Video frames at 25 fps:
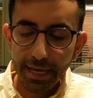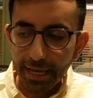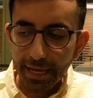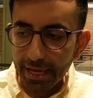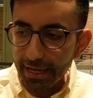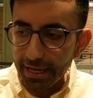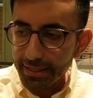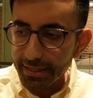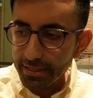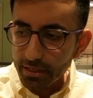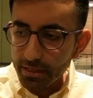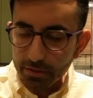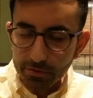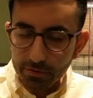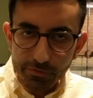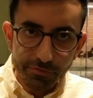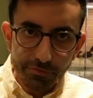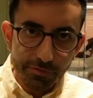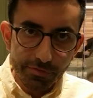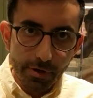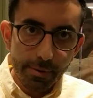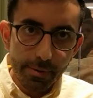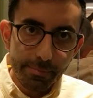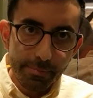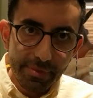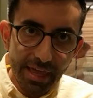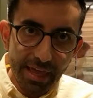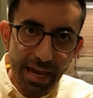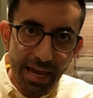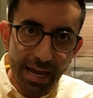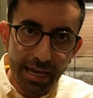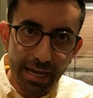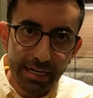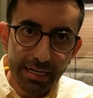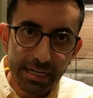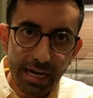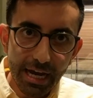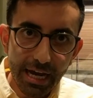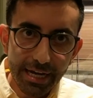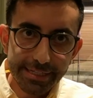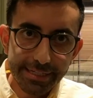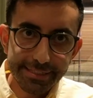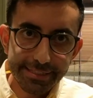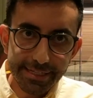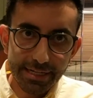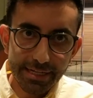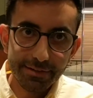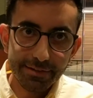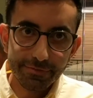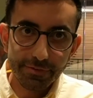and then from that,
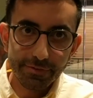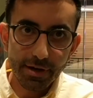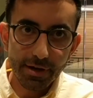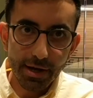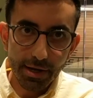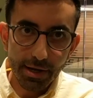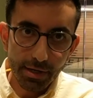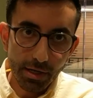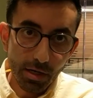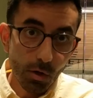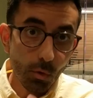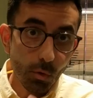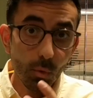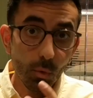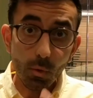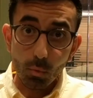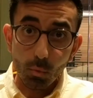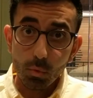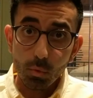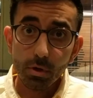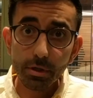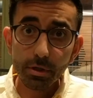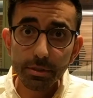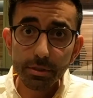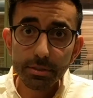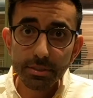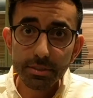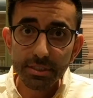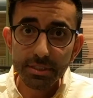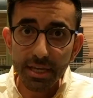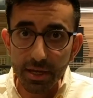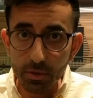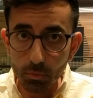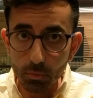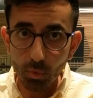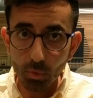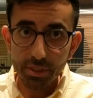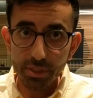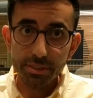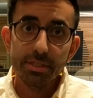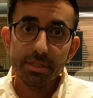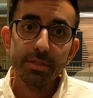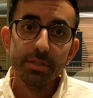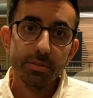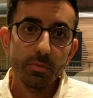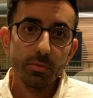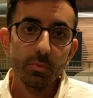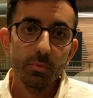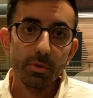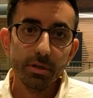identify what works and what
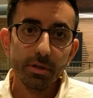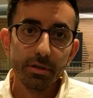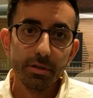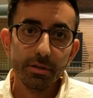doesn't work.